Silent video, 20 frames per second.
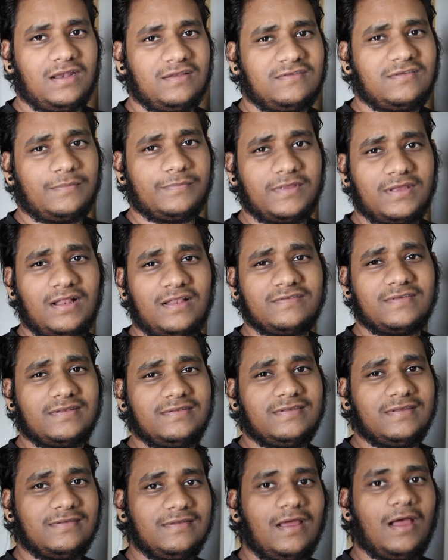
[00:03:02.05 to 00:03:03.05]
And something else
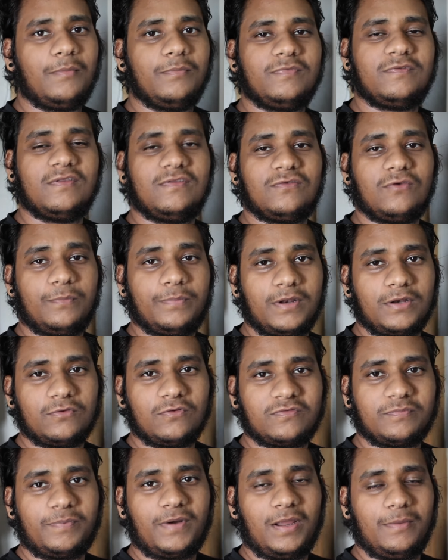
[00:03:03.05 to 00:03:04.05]
that didn't happen since opening
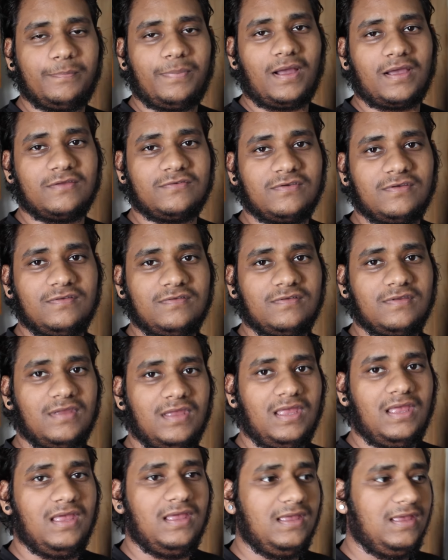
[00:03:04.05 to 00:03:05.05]
those Prime packages
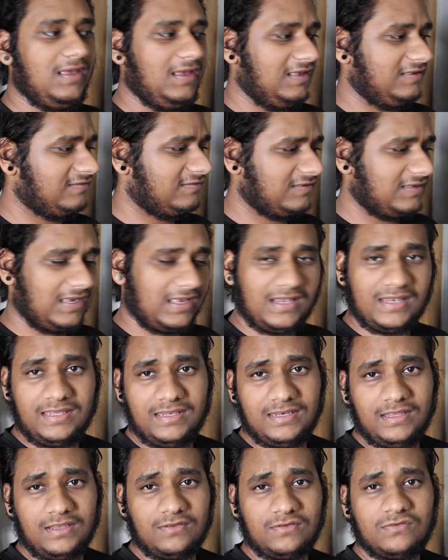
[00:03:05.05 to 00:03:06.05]
is
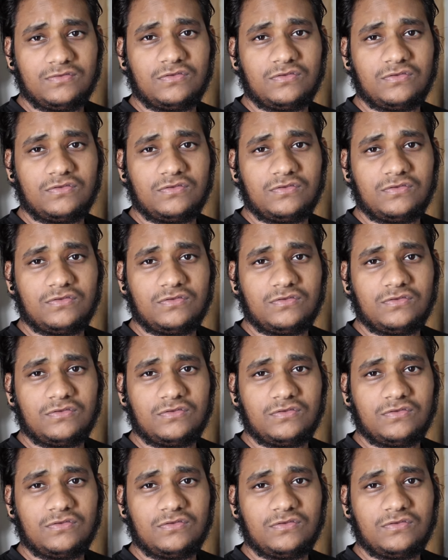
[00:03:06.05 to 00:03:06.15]
cleaning.